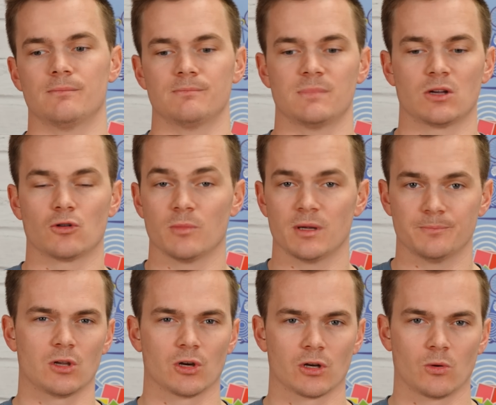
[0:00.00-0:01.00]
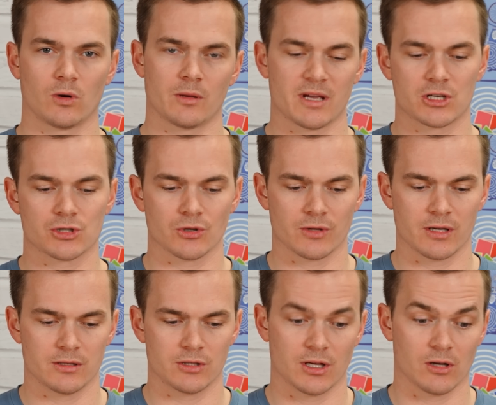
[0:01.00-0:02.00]
increment, you're going to want to make sure that
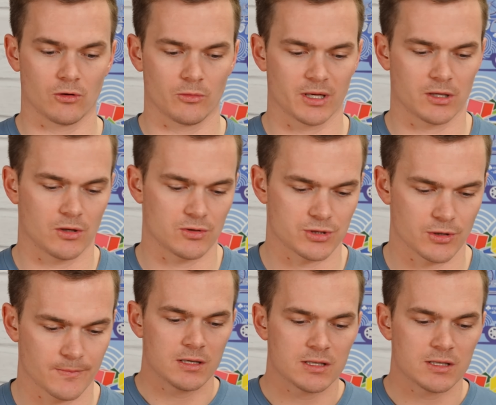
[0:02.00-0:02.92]
you get a little bit closer.